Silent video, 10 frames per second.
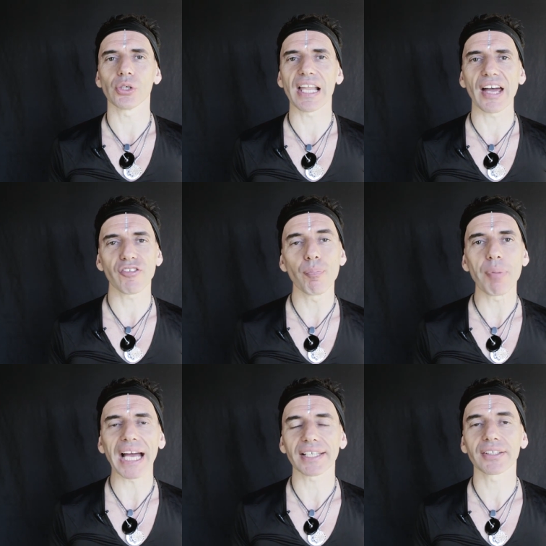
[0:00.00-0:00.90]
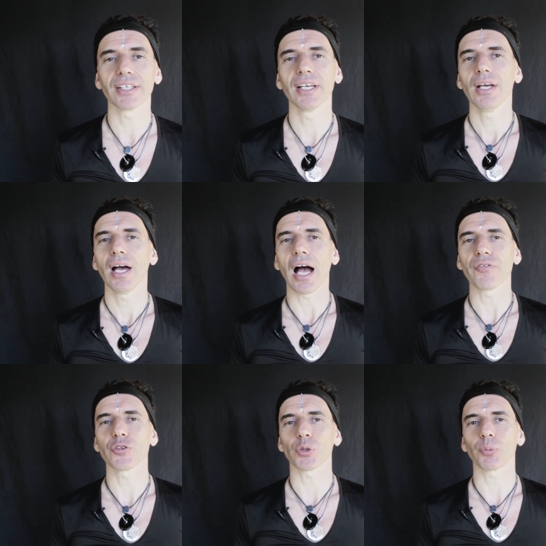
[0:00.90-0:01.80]
your life back
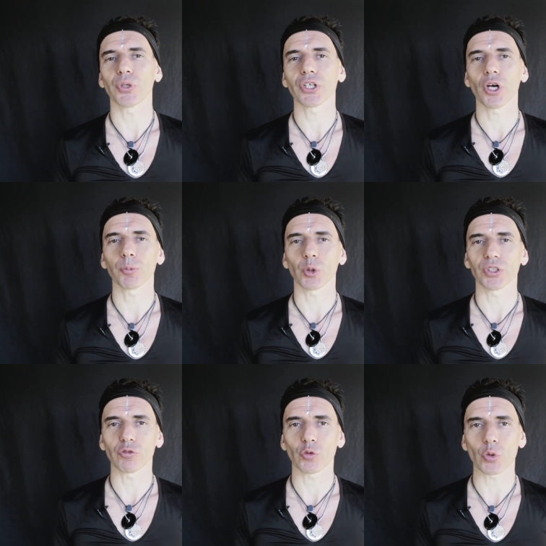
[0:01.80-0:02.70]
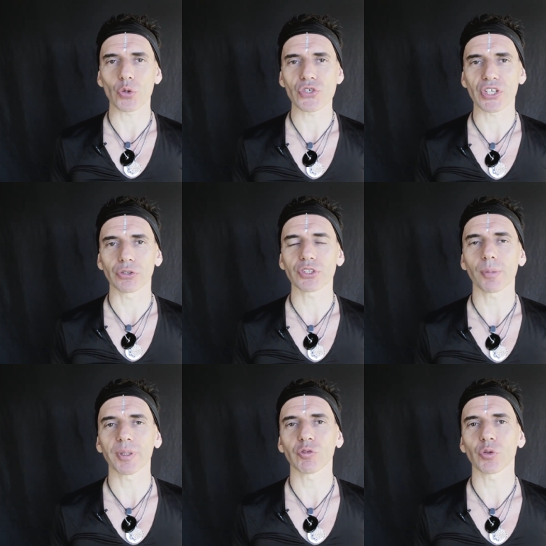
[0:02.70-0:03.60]
after a breakup or divorce. And the
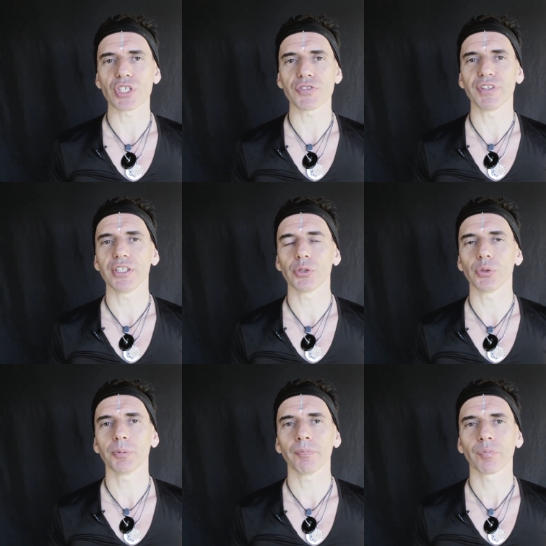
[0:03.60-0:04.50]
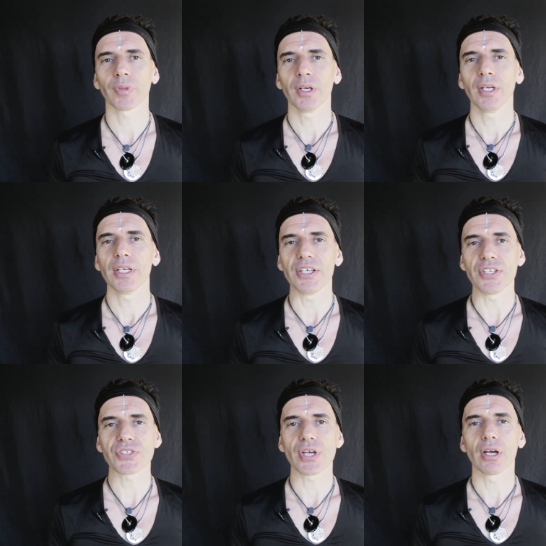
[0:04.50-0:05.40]
topic for this video
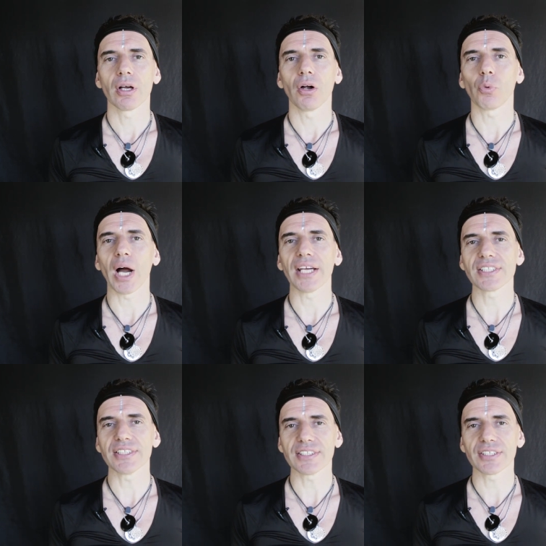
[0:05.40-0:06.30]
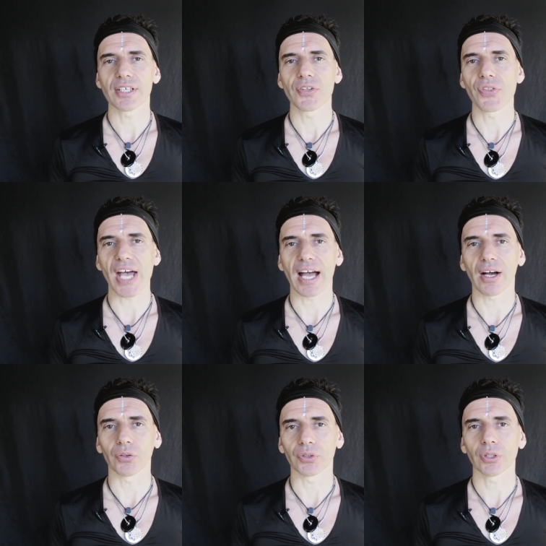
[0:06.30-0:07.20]
is write it
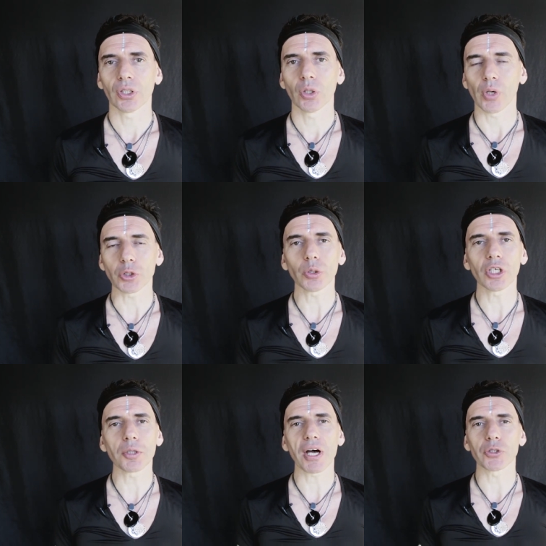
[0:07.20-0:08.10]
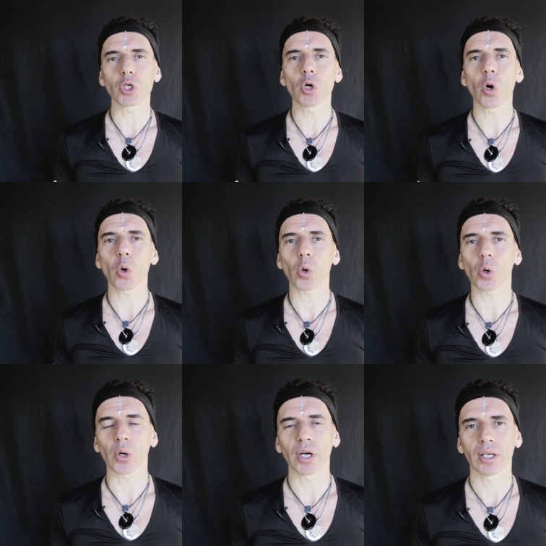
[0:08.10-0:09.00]
down. We are talking about the
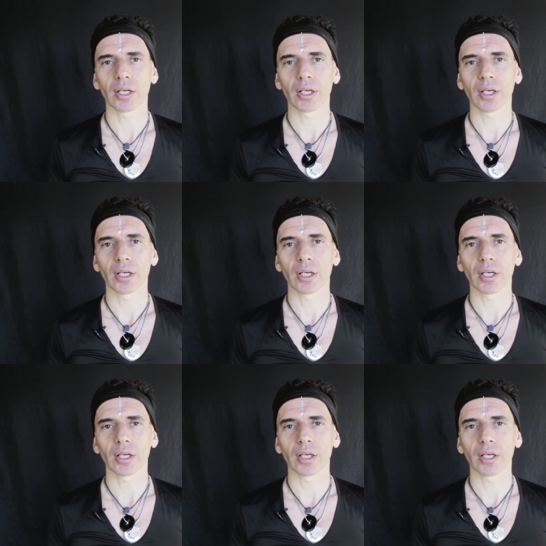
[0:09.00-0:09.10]
core